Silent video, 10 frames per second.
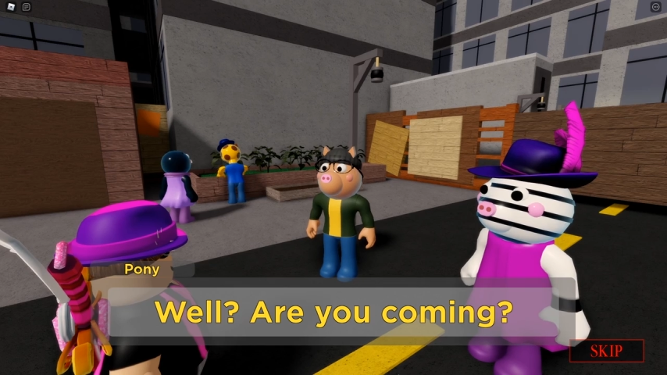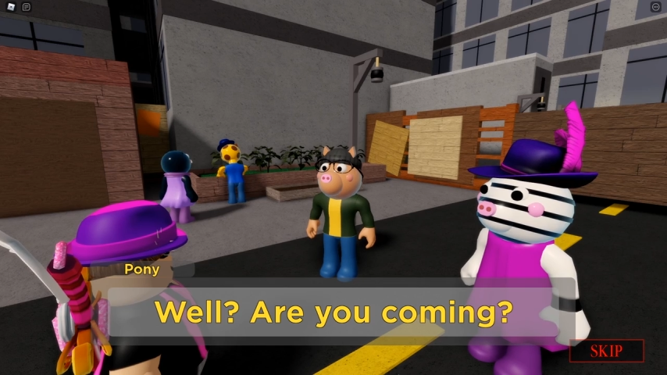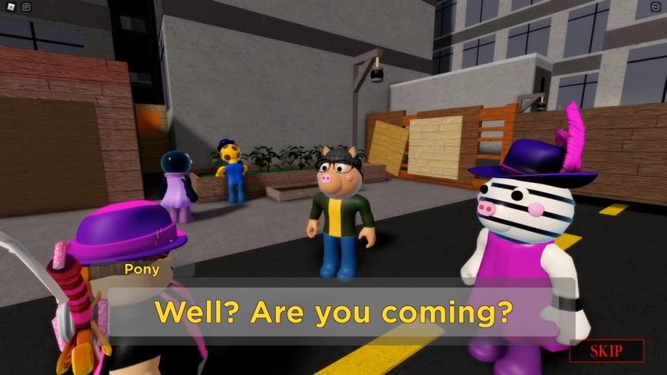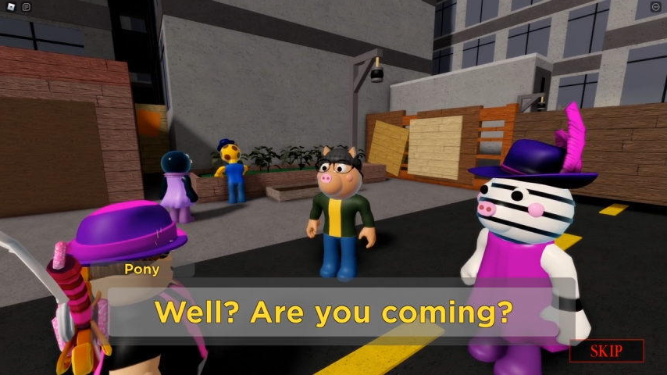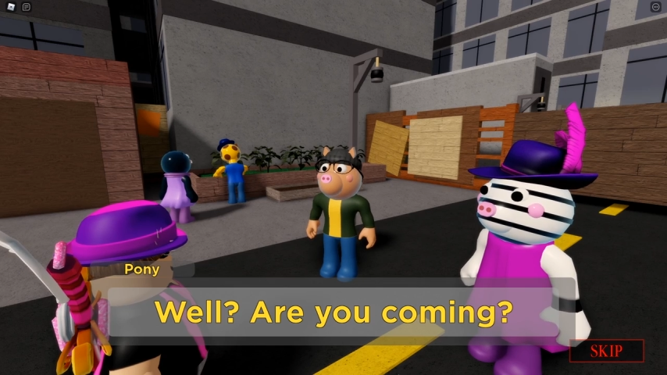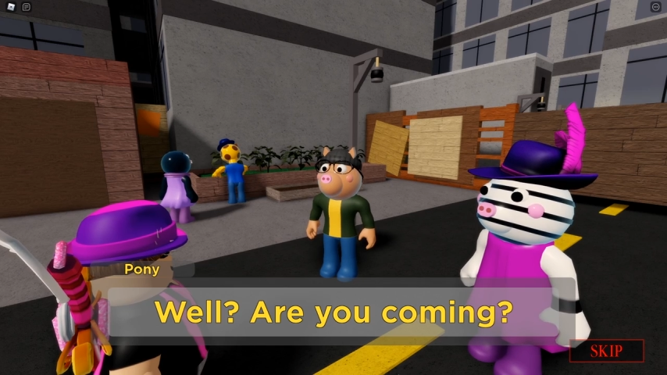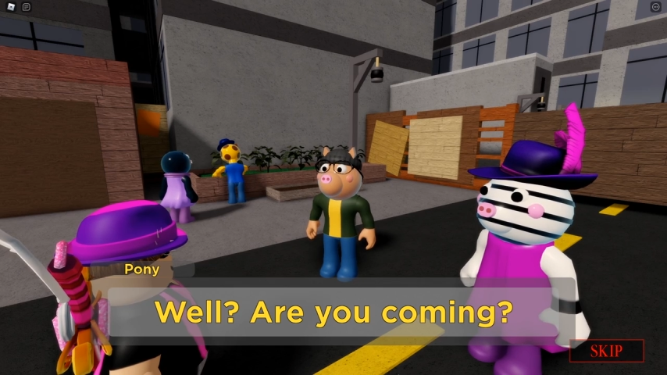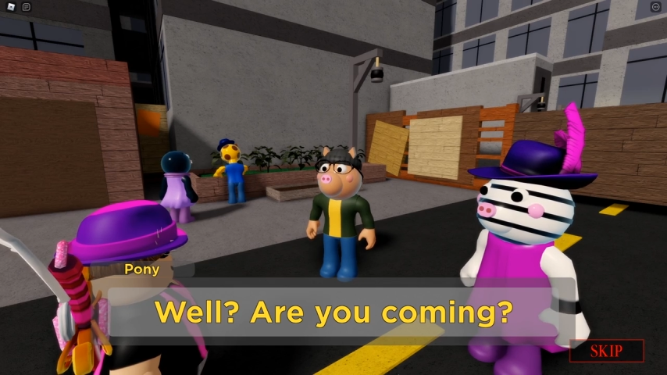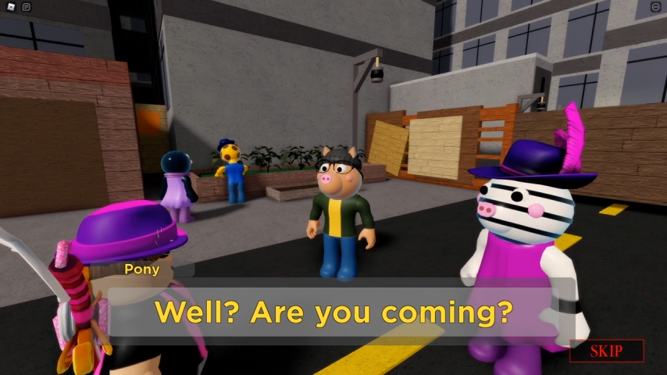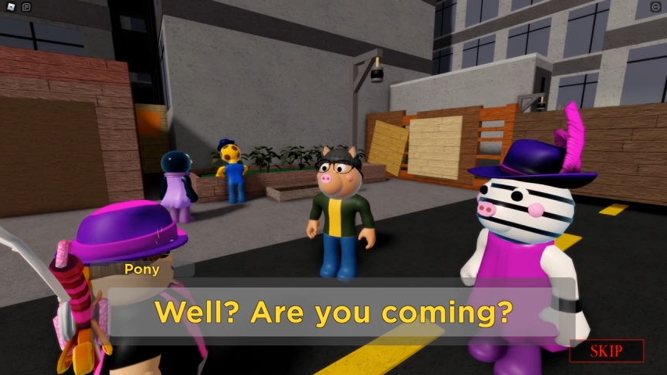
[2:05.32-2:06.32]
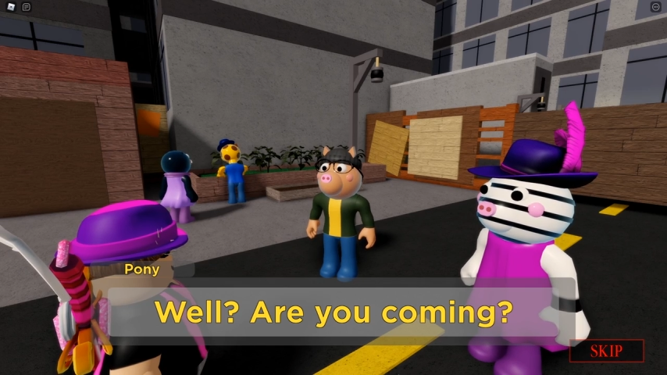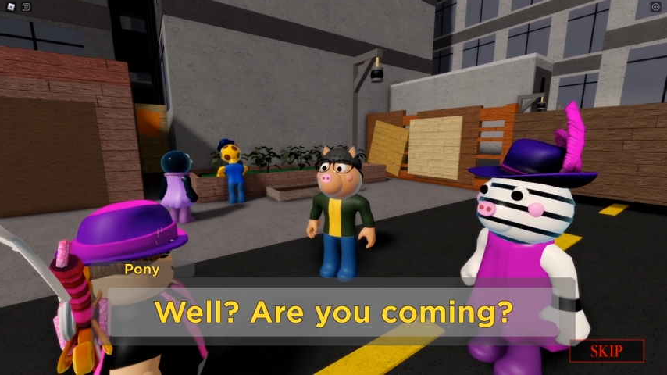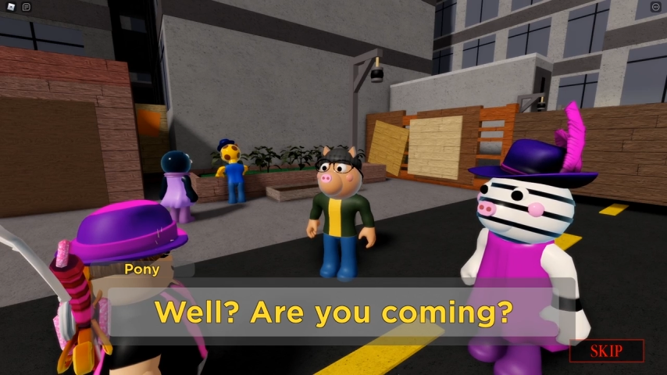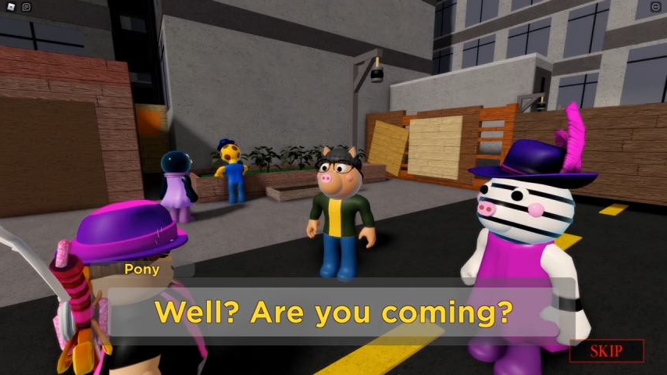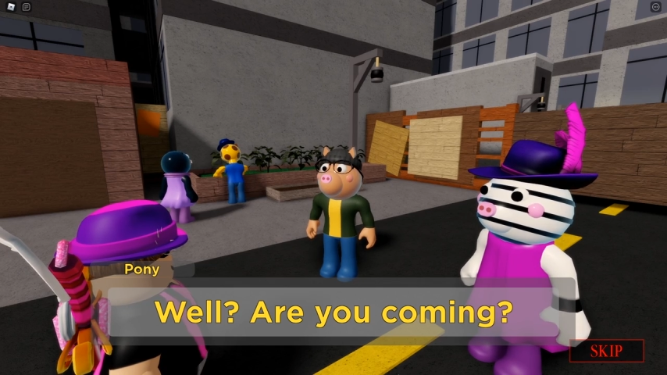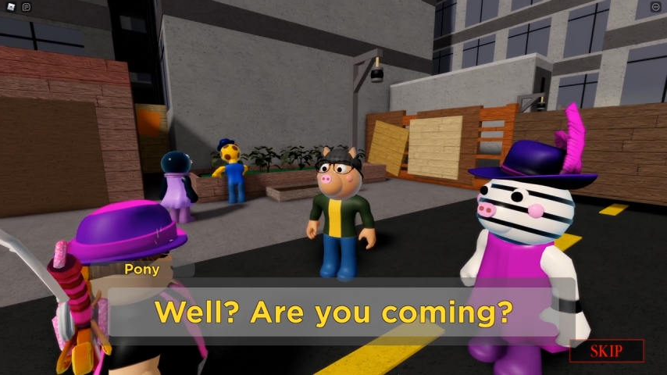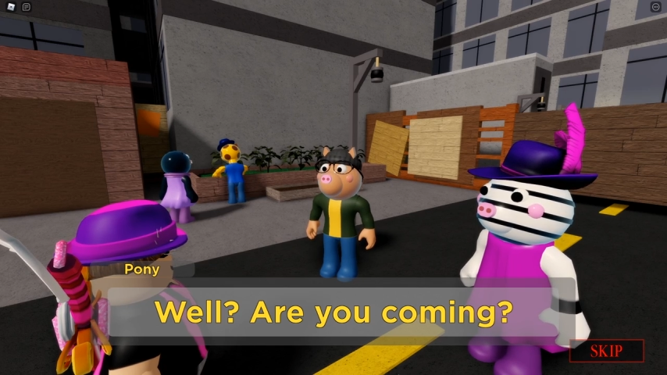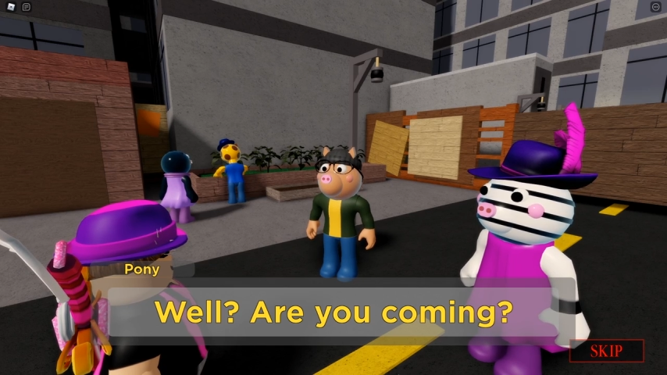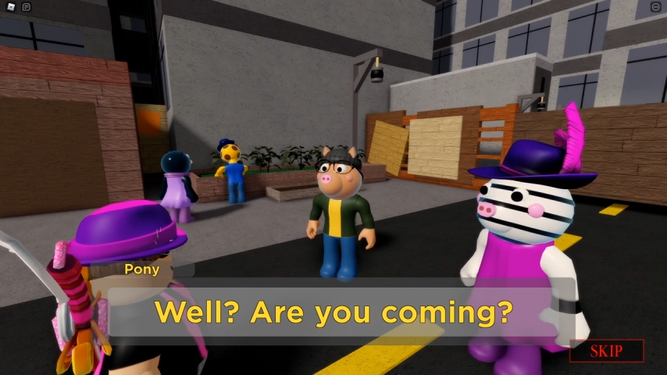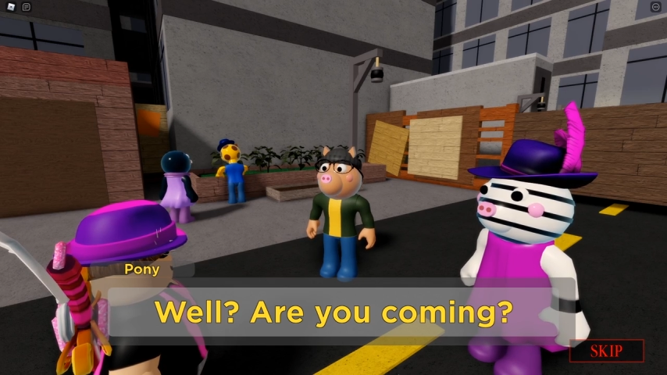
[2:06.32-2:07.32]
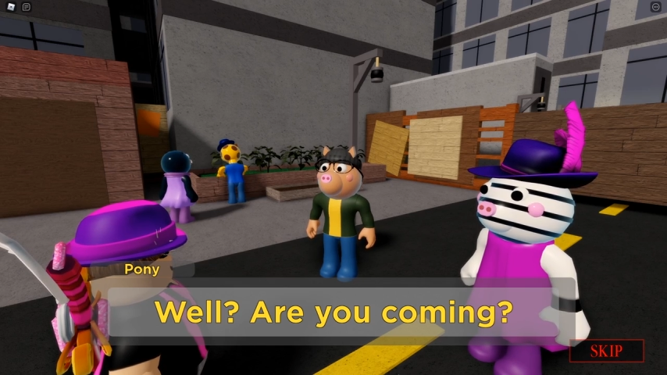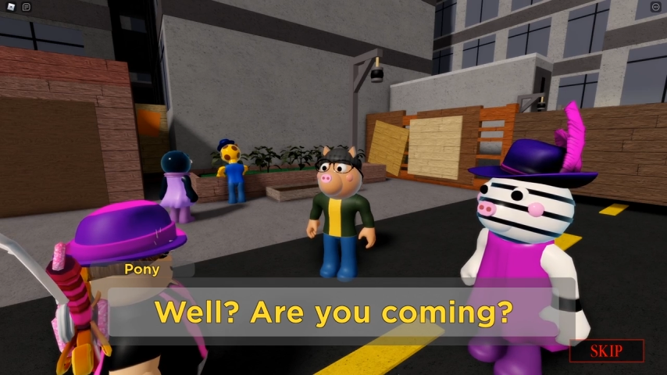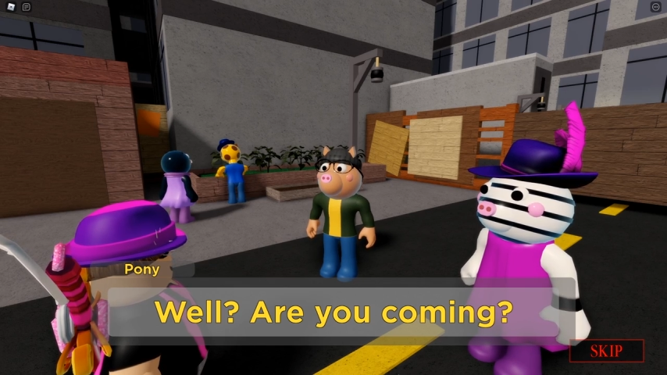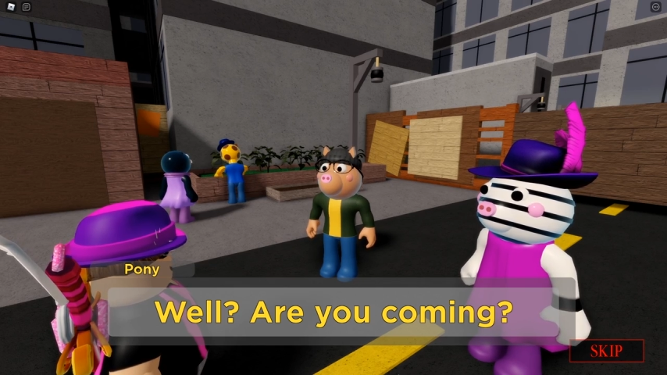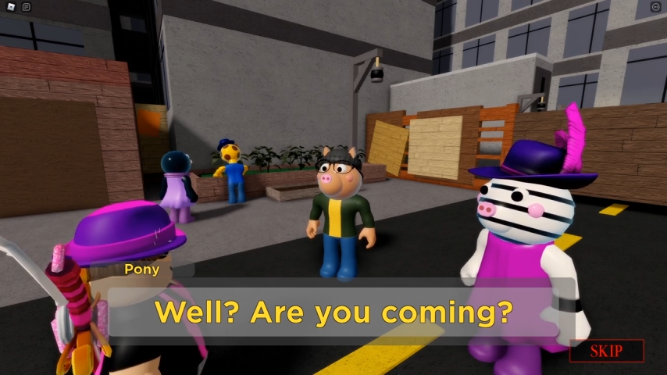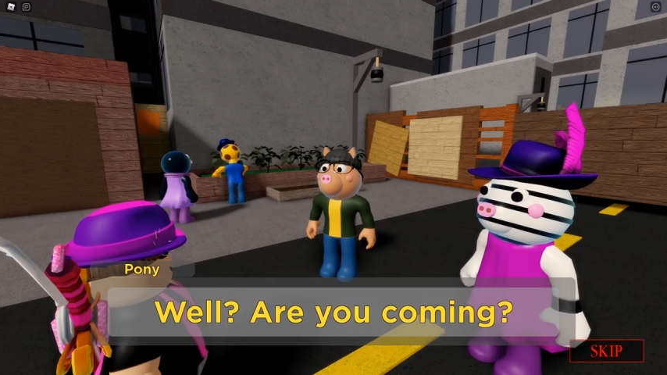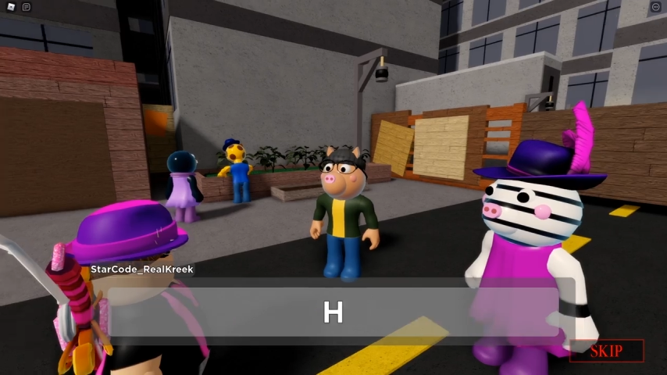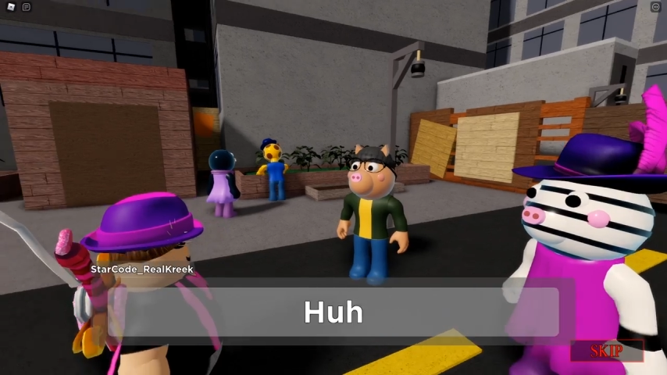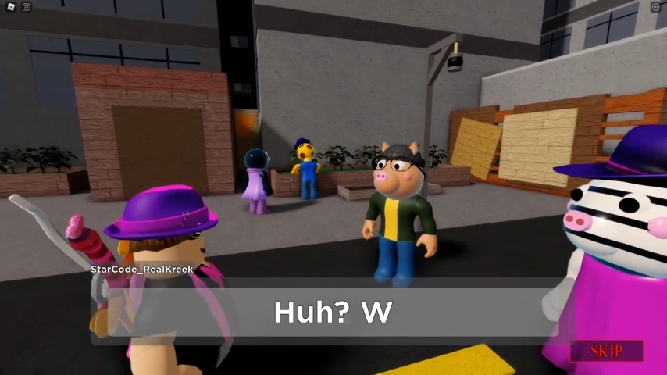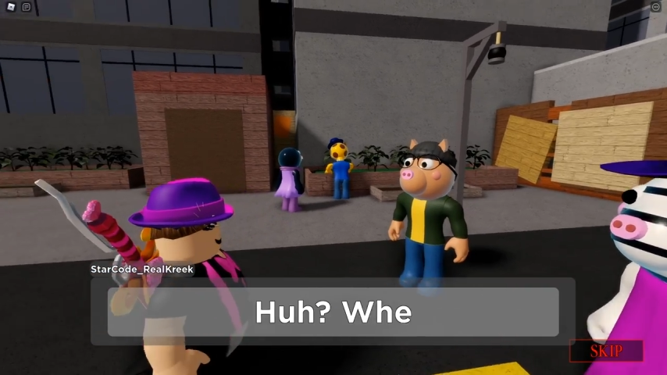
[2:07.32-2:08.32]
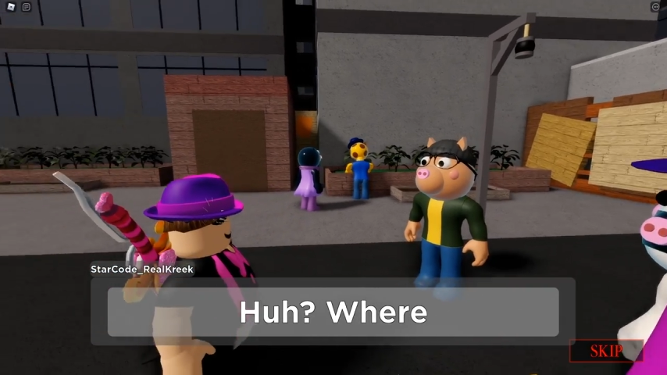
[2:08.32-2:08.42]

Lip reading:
[unreadable: no face in view]